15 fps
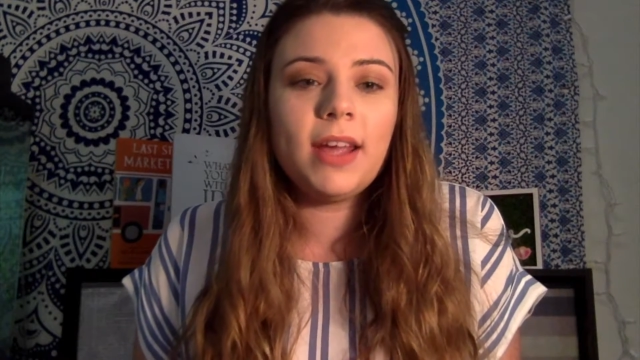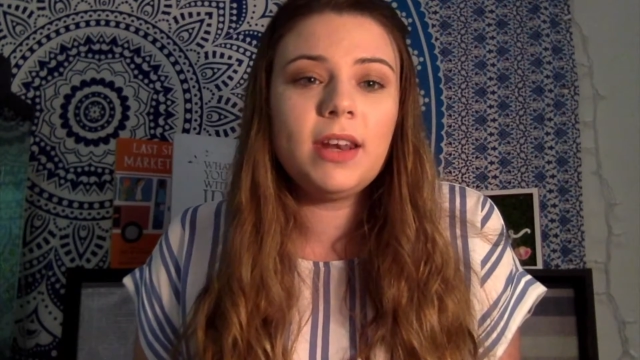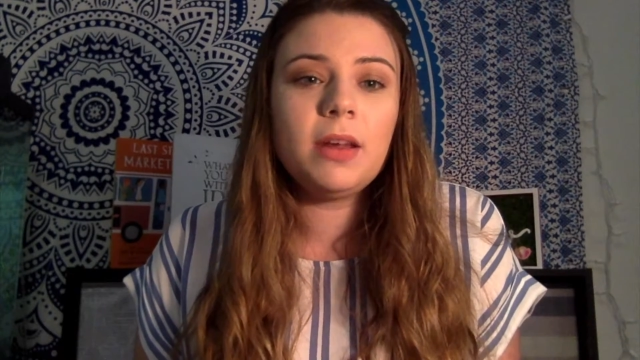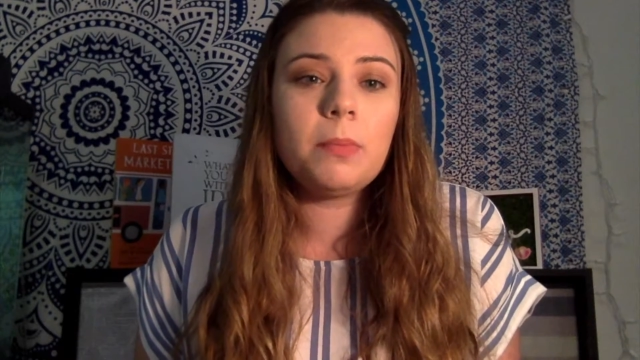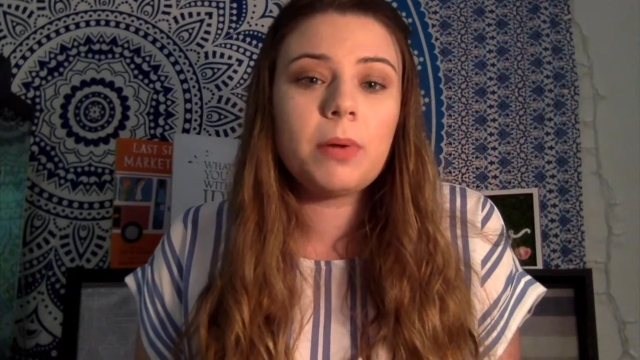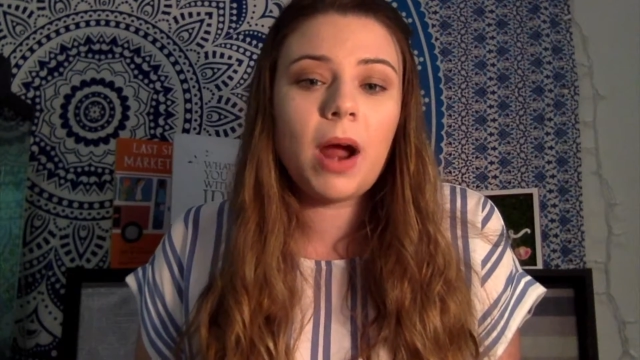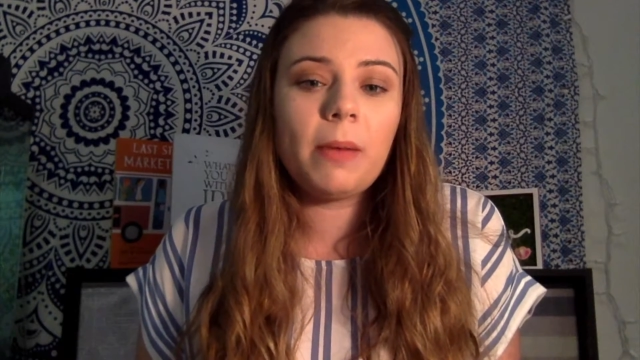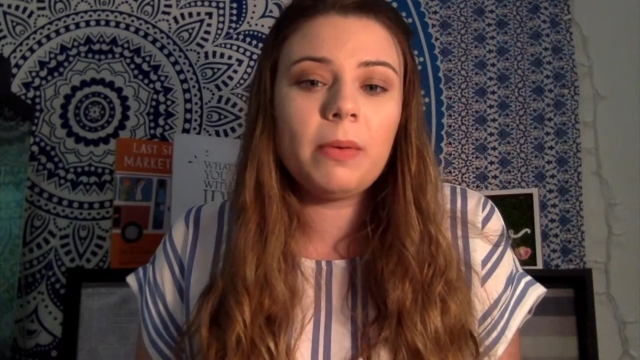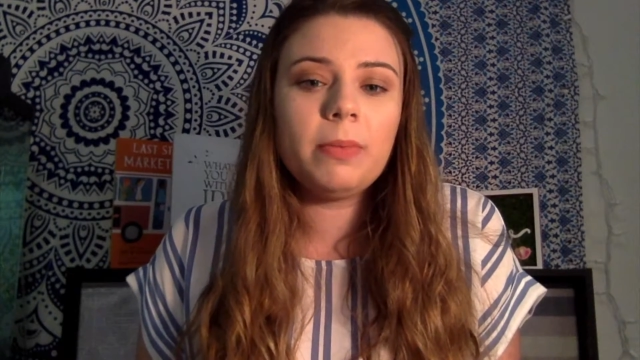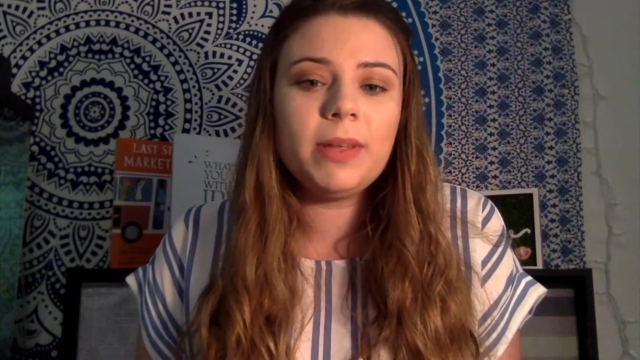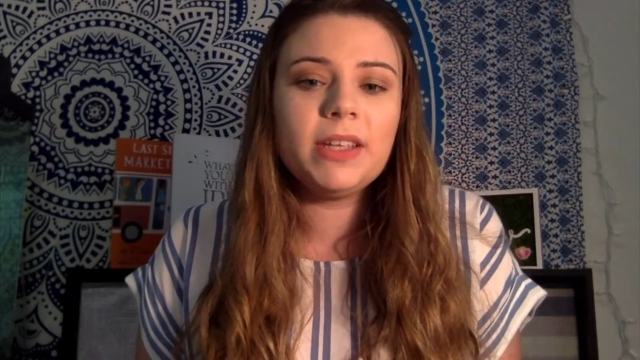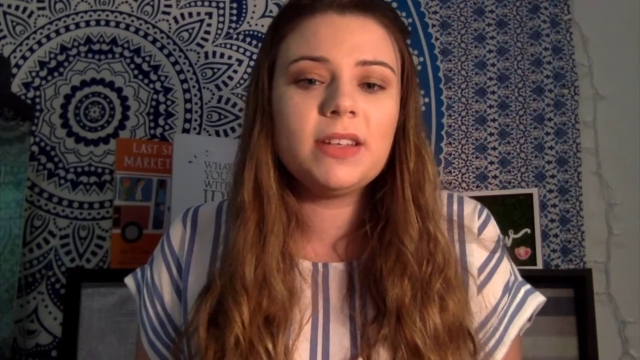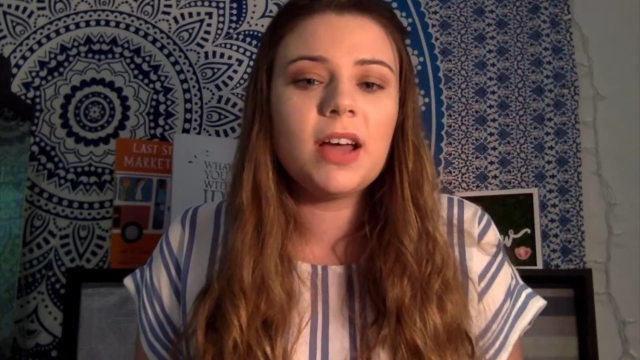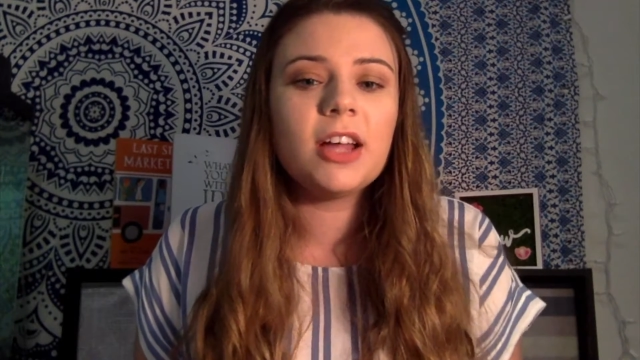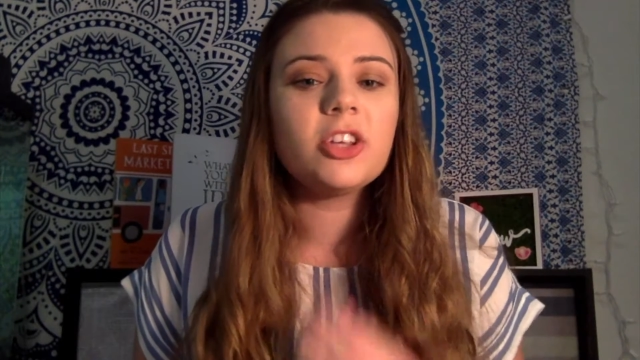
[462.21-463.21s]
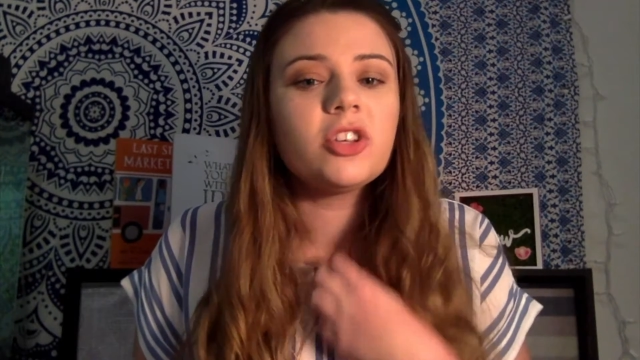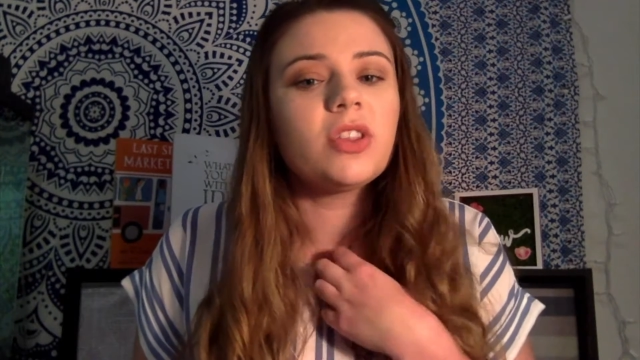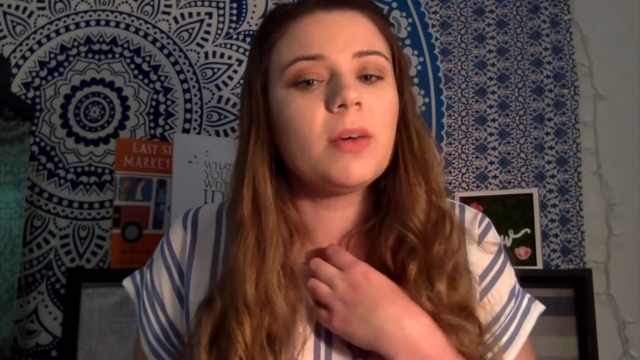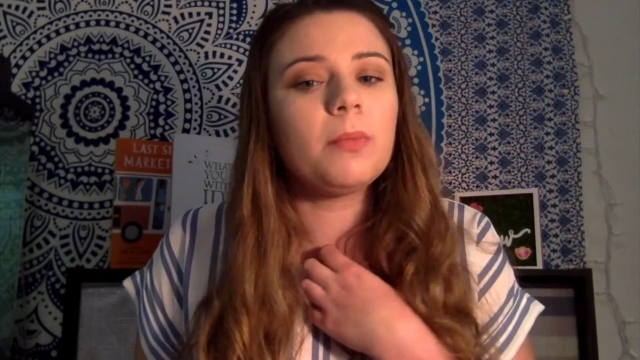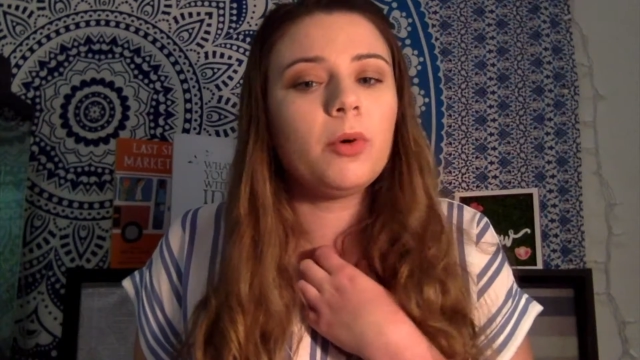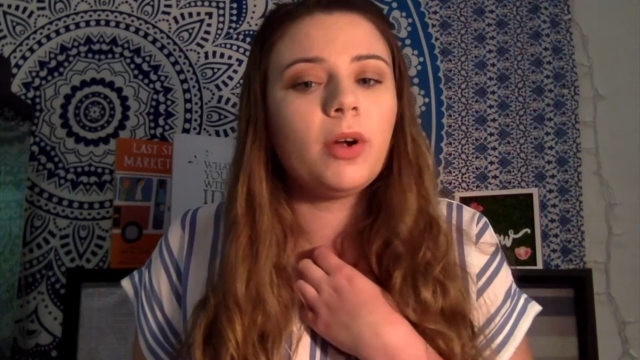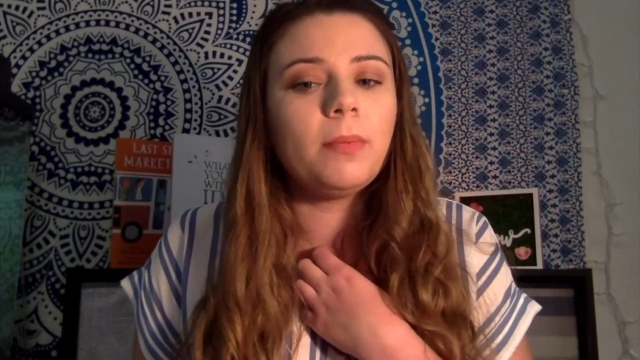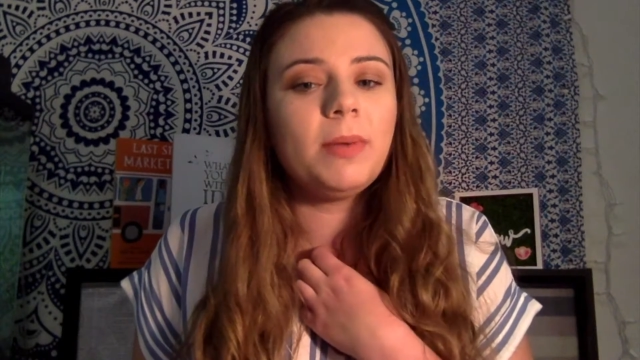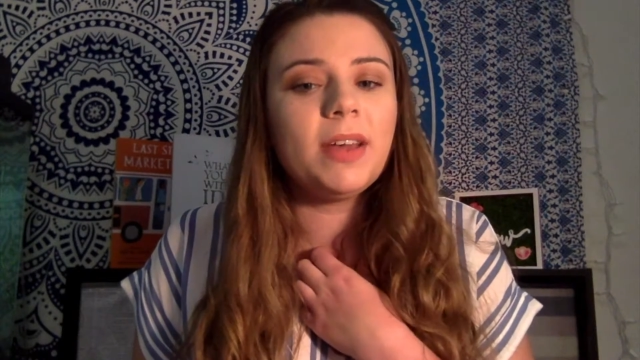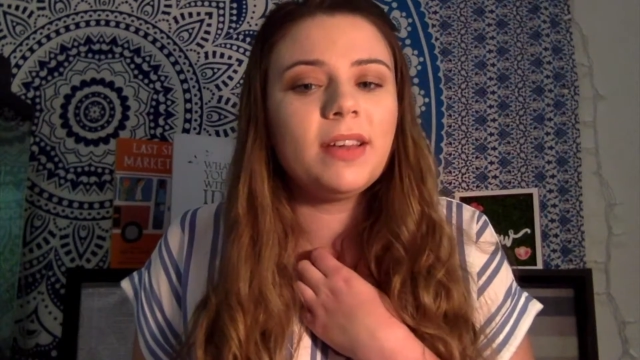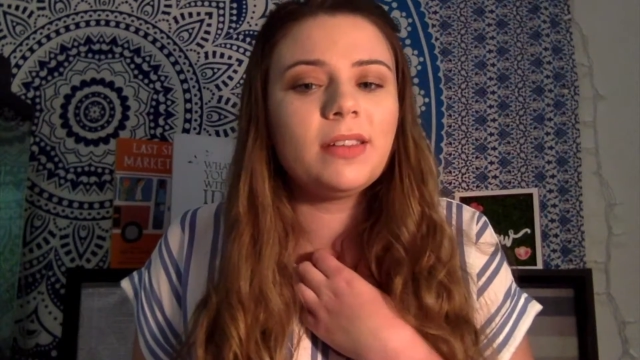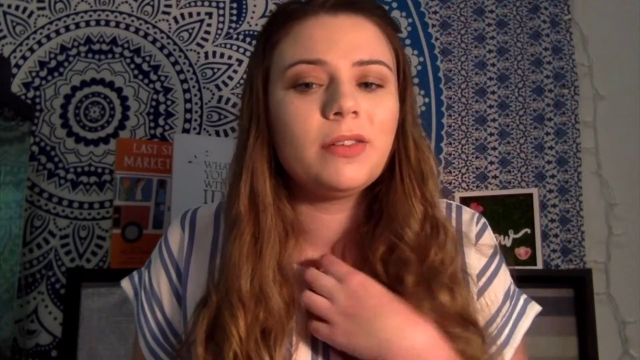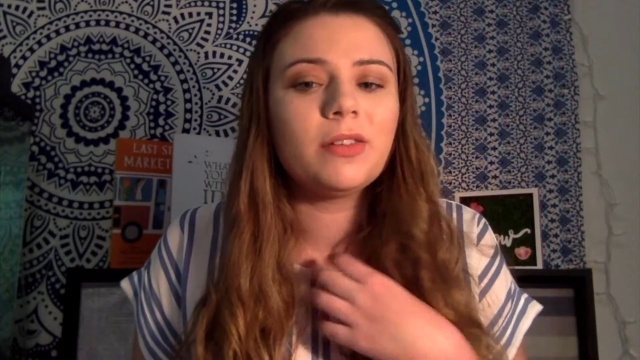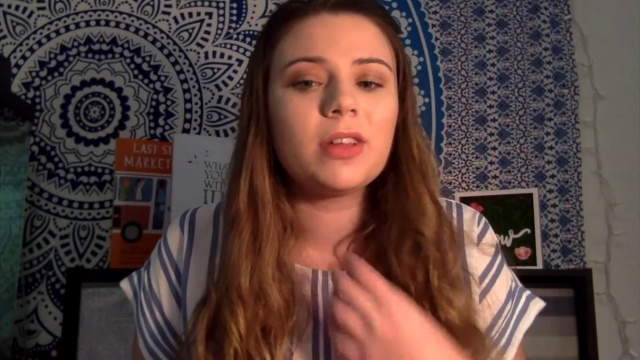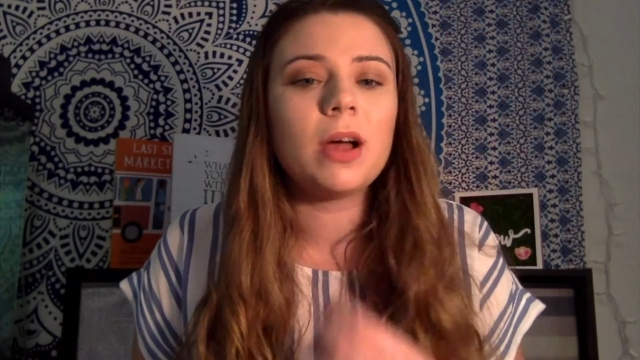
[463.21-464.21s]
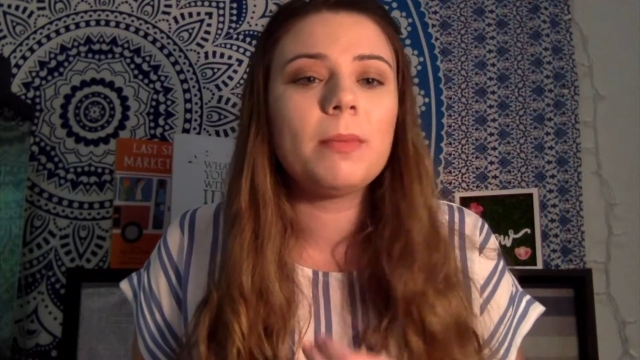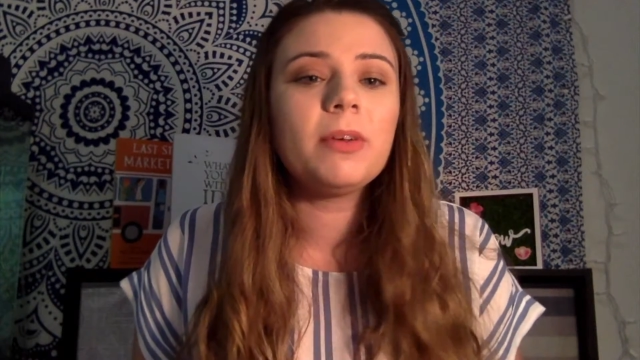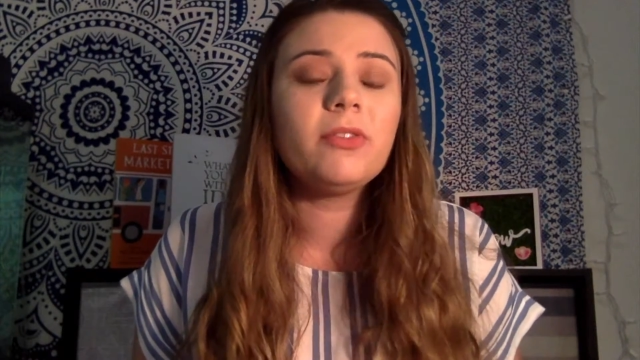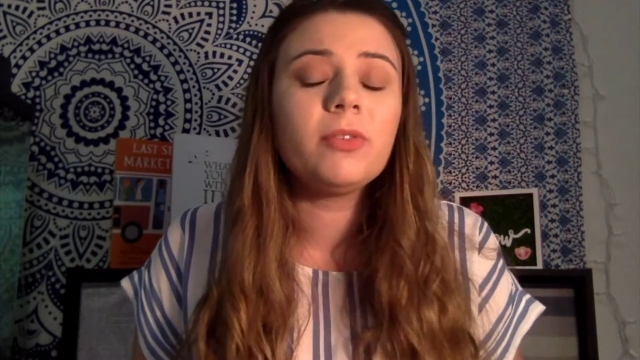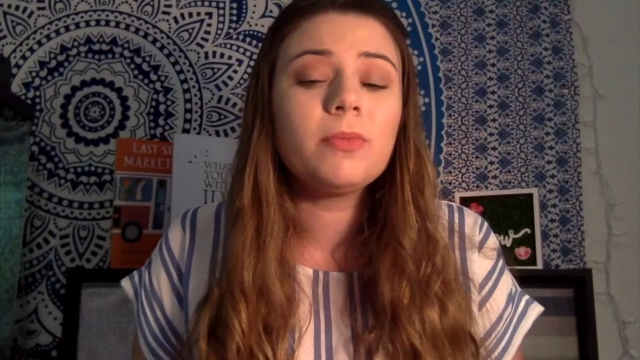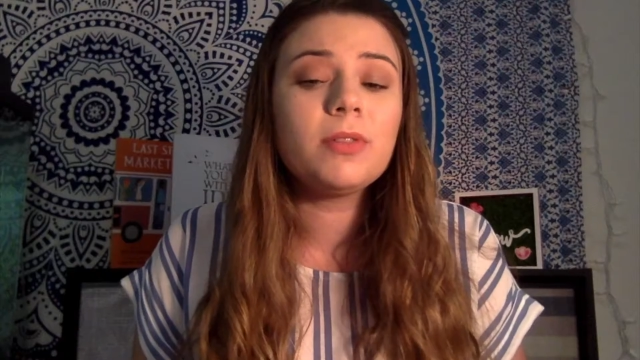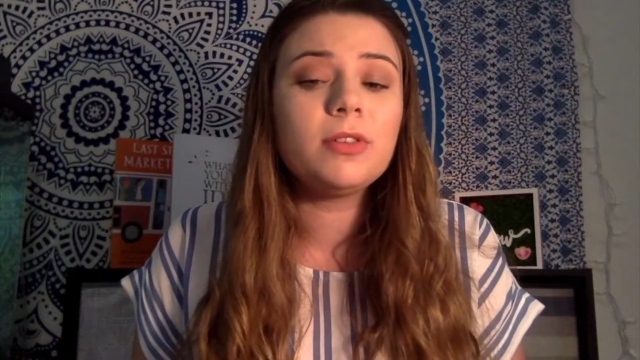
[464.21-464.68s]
and it probably touched them more because it was coming from